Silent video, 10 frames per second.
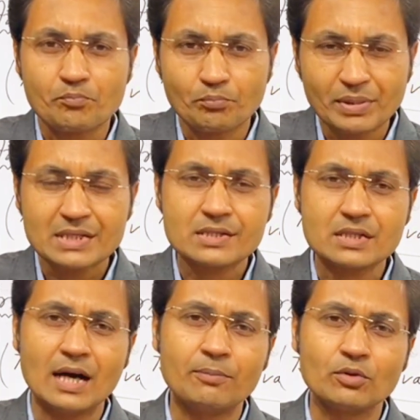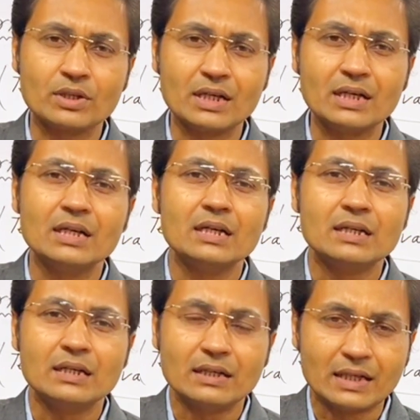based upon the
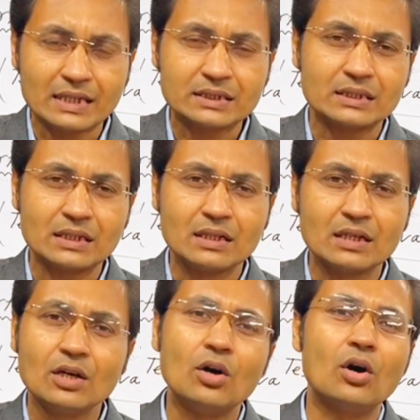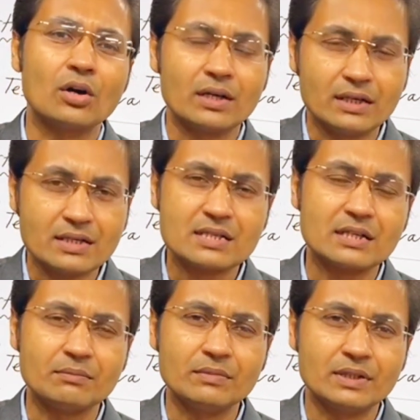rational or
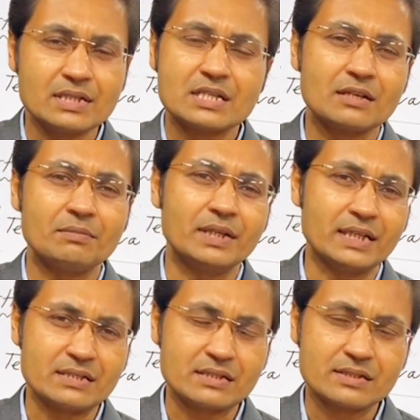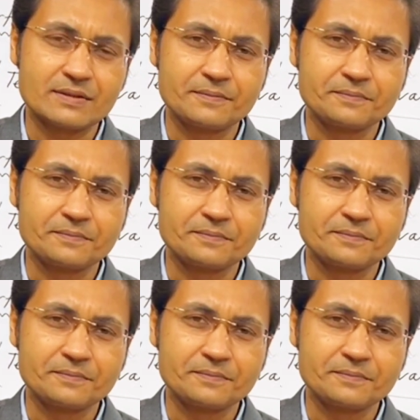reasonableness.